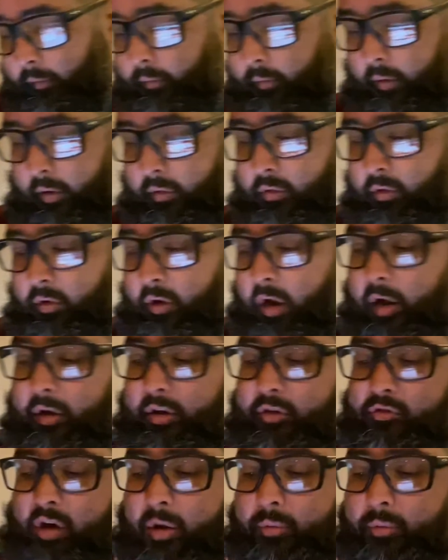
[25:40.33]
This is I
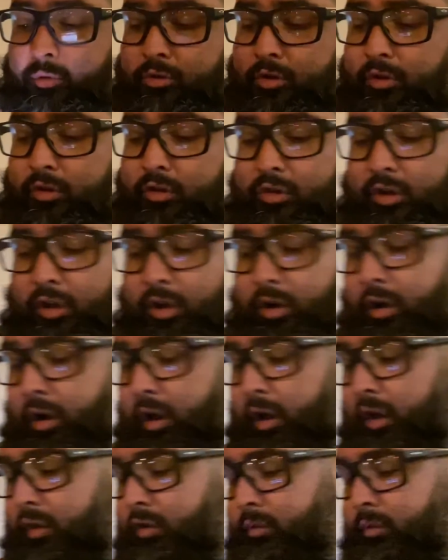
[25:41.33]
just got into the spirit,
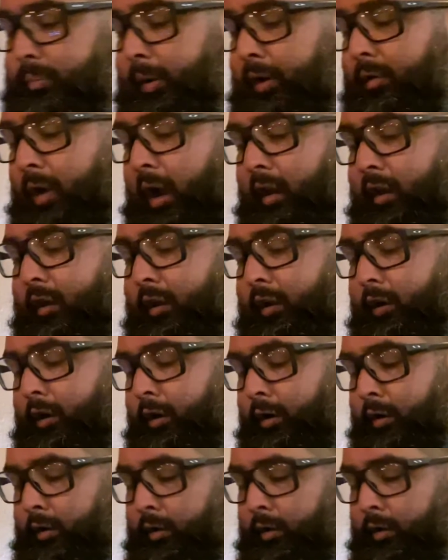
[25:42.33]
uh, spirit right here.